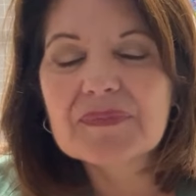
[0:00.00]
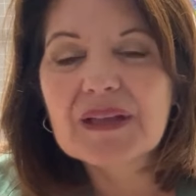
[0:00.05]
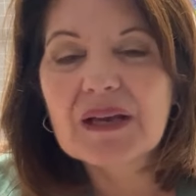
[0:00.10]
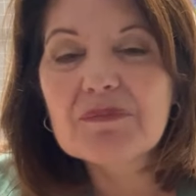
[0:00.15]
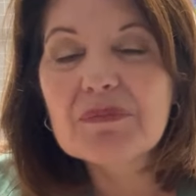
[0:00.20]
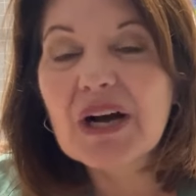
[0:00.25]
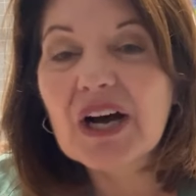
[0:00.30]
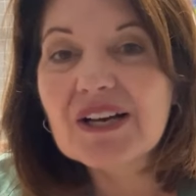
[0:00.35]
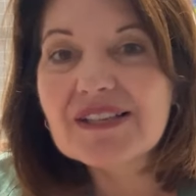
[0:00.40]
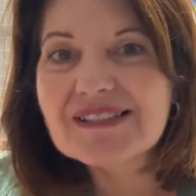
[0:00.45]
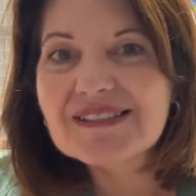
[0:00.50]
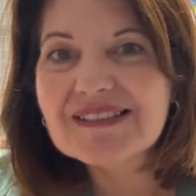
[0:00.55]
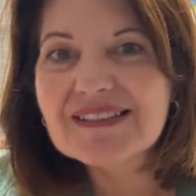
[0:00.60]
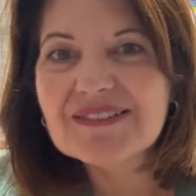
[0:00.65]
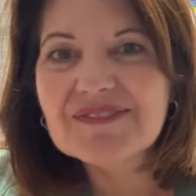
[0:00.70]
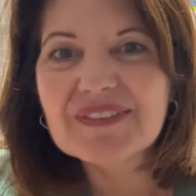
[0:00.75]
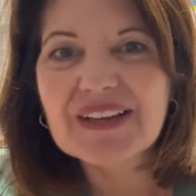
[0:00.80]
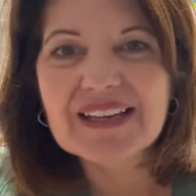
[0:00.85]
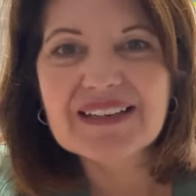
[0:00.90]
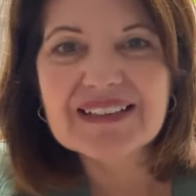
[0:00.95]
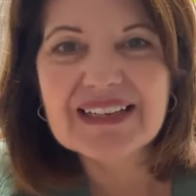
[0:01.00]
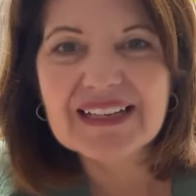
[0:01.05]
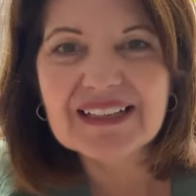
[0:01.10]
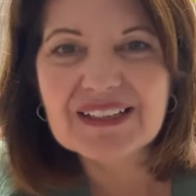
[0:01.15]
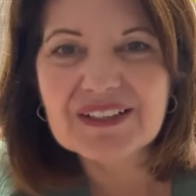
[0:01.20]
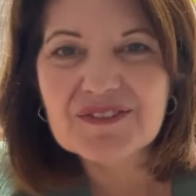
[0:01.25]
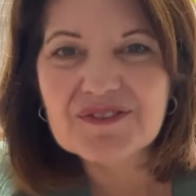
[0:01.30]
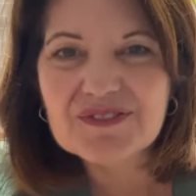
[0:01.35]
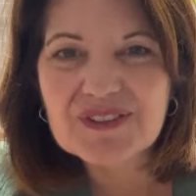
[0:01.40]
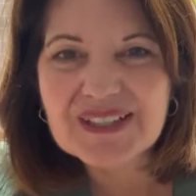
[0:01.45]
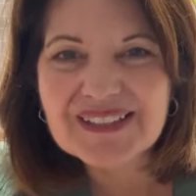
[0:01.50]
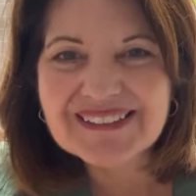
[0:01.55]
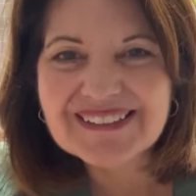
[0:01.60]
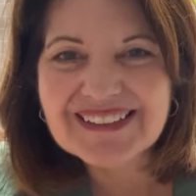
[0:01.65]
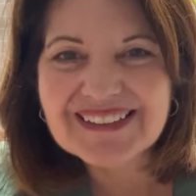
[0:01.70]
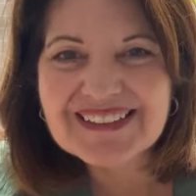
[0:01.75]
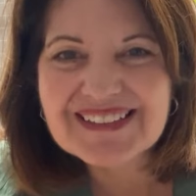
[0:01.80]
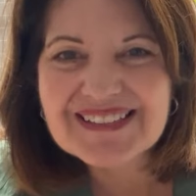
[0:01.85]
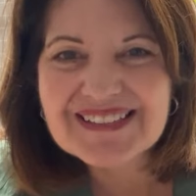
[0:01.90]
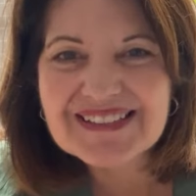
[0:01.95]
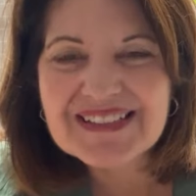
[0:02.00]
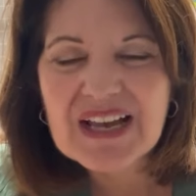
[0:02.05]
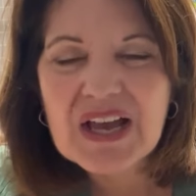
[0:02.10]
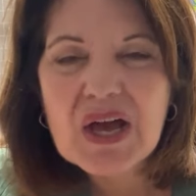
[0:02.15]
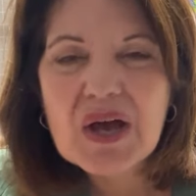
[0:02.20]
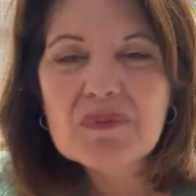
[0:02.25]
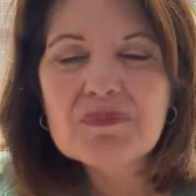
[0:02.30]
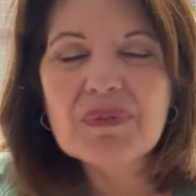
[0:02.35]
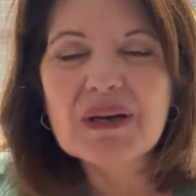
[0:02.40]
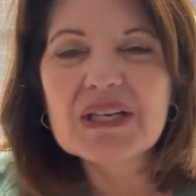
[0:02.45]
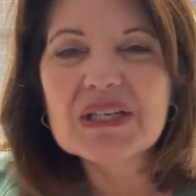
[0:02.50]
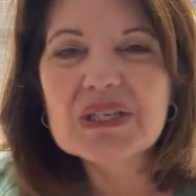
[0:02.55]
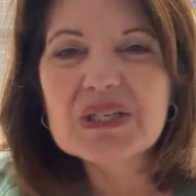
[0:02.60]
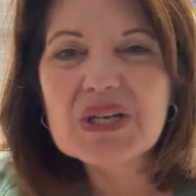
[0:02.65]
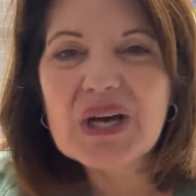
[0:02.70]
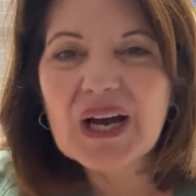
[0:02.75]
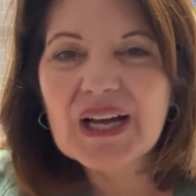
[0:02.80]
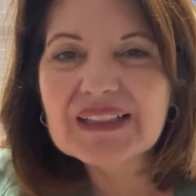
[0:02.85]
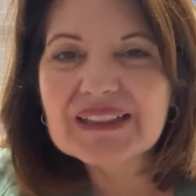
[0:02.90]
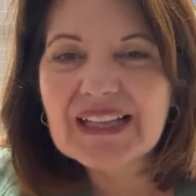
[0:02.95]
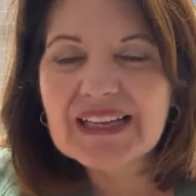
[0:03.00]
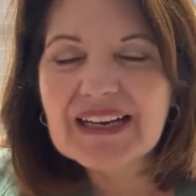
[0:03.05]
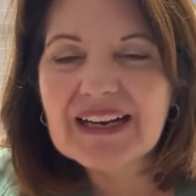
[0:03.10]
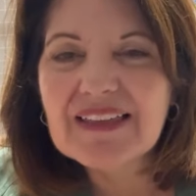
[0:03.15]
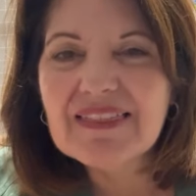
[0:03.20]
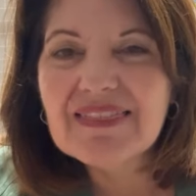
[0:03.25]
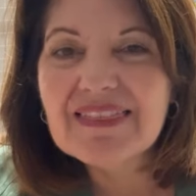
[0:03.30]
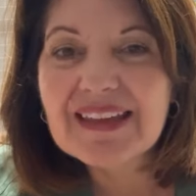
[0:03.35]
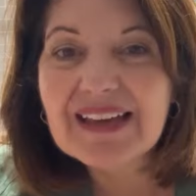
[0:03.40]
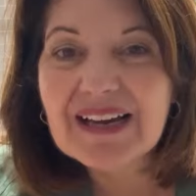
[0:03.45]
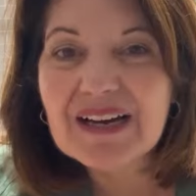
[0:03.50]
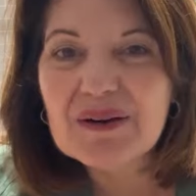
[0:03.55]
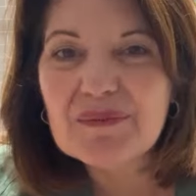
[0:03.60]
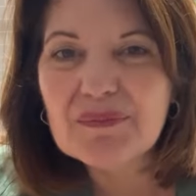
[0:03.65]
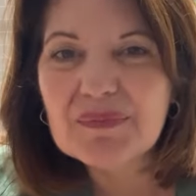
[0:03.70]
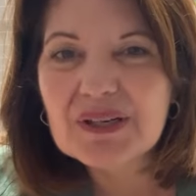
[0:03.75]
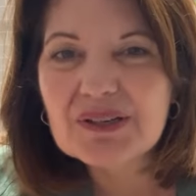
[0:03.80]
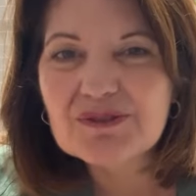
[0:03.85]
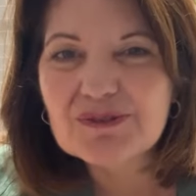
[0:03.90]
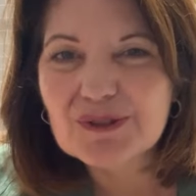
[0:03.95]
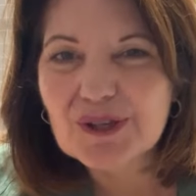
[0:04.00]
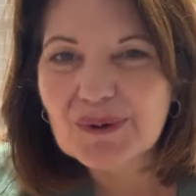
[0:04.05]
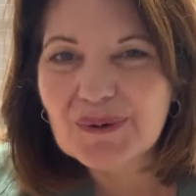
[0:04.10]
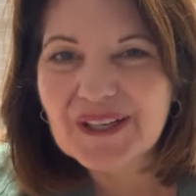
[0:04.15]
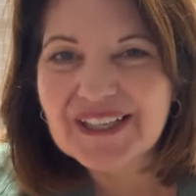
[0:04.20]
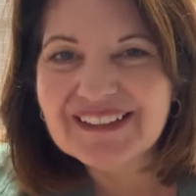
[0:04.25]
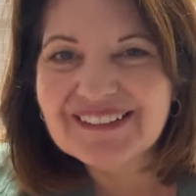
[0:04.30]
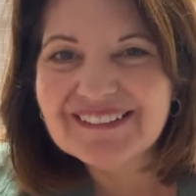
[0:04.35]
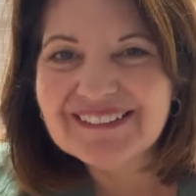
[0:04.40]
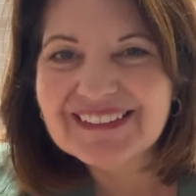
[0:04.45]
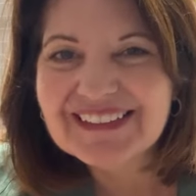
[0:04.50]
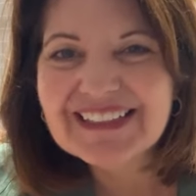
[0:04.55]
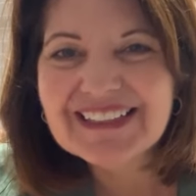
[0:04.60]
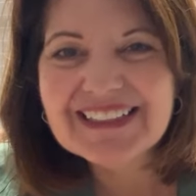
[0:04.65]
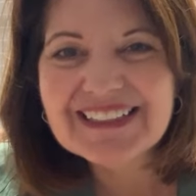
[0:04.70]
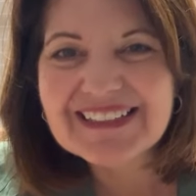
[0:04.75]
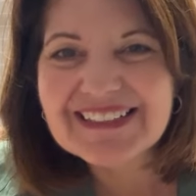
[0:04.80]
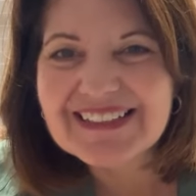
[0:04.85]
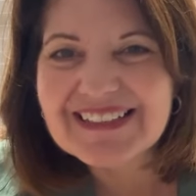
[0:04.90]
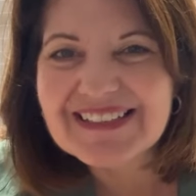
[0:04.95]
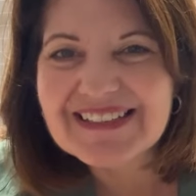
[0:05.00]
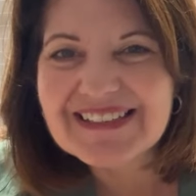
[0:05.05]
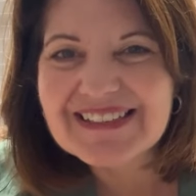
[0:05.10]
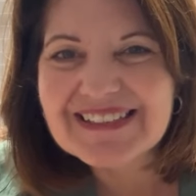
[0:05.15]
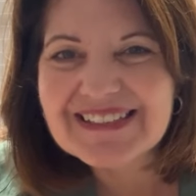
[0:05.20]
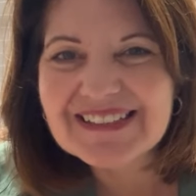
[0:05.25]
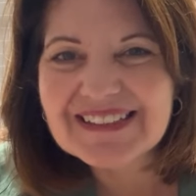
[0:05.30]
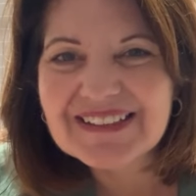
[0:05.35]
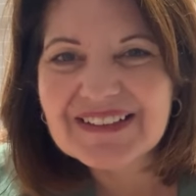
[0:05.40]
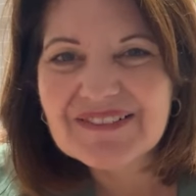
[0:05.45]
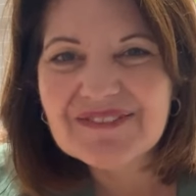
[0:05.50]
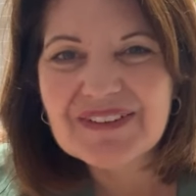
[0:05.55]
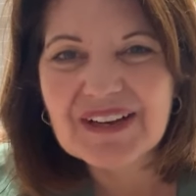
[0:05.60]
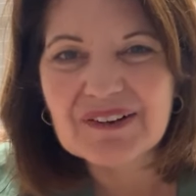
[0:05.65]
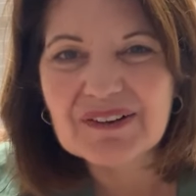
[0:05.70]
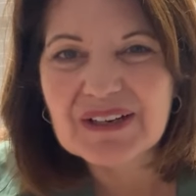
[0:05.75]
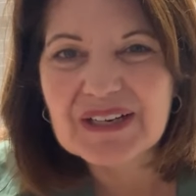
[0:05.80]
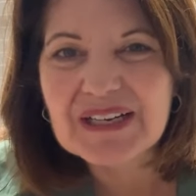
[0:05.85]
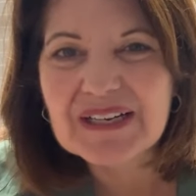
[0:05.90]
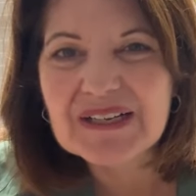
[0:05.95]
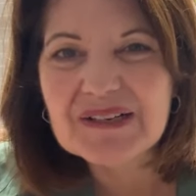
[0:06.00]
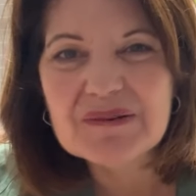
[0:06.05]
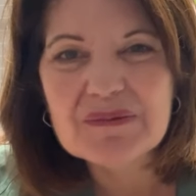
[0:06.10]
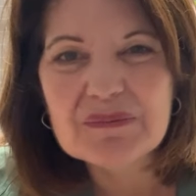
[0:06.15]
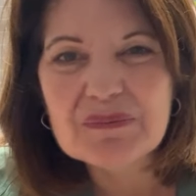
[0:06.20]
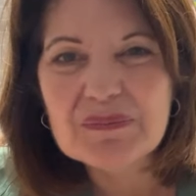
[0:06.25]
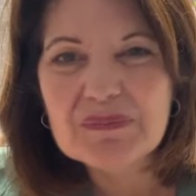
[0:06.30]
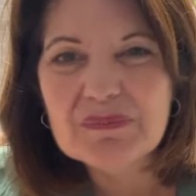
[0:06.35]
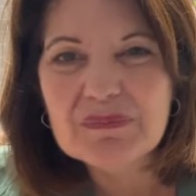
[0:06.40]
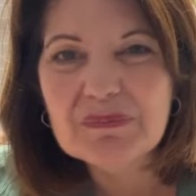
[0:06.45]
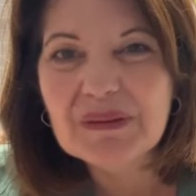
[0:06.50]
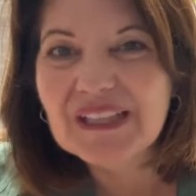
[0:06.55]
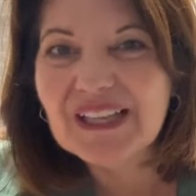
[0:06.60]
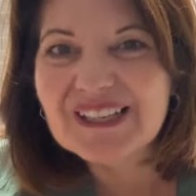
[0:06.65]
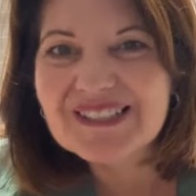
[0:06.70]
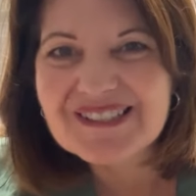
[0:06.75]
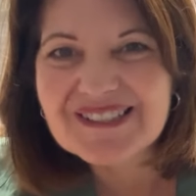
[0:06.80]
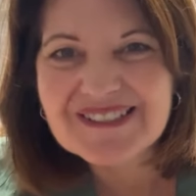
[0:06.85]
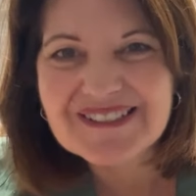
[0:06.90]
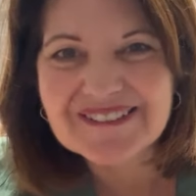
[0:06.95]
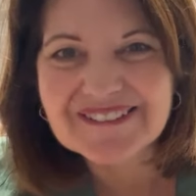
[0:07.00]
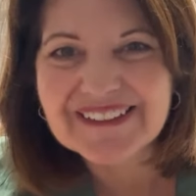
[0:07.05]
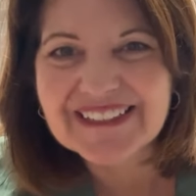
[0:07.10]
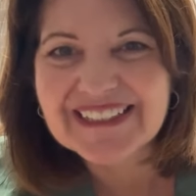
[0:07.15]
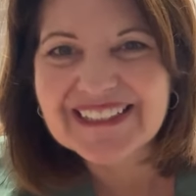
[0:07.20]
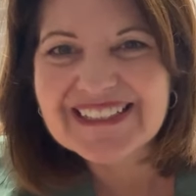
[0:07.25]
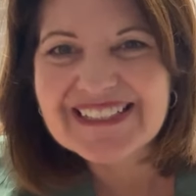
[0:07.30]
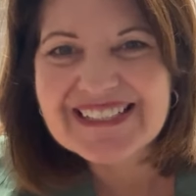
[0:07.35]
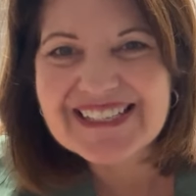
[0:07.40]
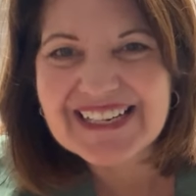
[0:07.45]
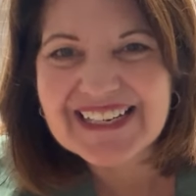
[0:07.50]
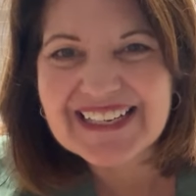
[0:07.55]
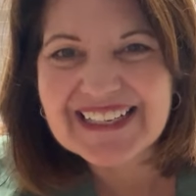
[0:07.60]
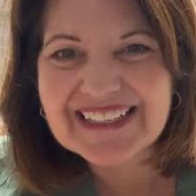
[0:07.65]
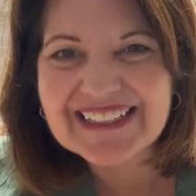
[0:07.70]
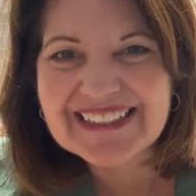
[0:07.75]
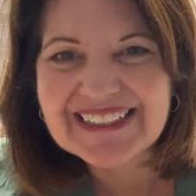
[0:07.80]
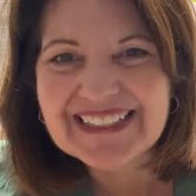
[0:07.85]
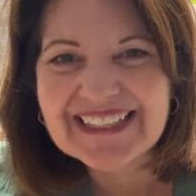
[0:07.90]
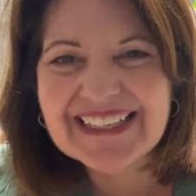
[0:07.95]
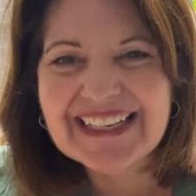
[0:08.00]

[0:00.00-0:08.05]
positive and negative feelings, but not letting them ruin his very blustery day.